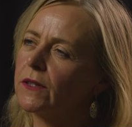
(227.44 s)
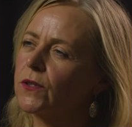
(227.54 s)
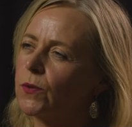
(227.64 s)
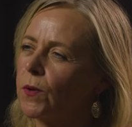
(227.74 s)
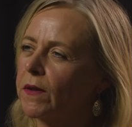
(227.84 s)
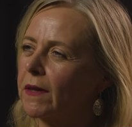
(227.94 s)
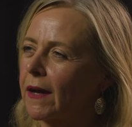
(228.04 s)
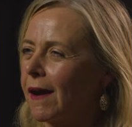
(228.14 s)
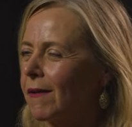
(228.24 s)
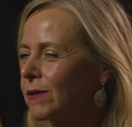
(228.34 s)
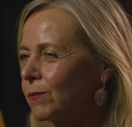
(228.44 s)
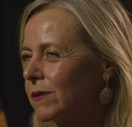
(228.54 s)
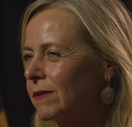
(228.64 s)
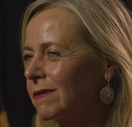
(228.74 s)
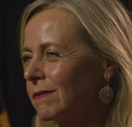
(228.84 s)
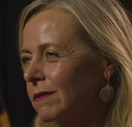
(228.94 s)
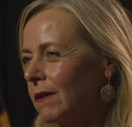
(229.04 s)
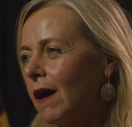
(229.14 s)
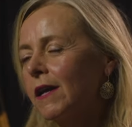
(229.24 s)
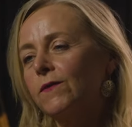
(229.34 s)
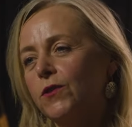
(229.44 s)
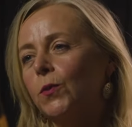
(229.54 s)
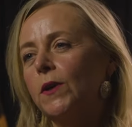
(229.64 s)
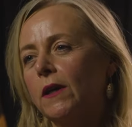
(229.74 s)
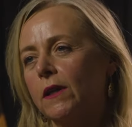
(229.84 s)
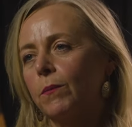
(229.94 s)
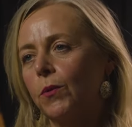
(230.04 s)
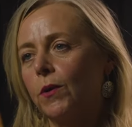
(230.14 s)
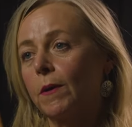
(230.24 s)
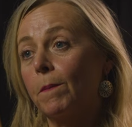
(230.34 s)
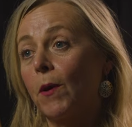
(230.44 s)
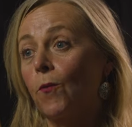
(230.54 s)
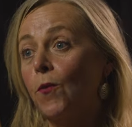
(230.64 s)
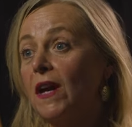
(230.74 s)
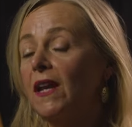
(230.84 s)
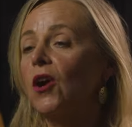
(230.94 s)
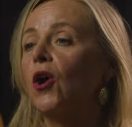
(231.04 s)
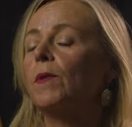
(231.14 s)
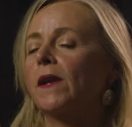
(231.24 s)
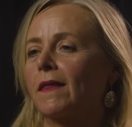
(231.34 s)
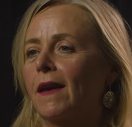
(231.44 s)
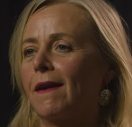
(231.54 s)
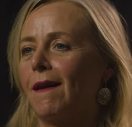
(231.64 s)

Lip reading: into what the character was kind of doing in the book, but really opening that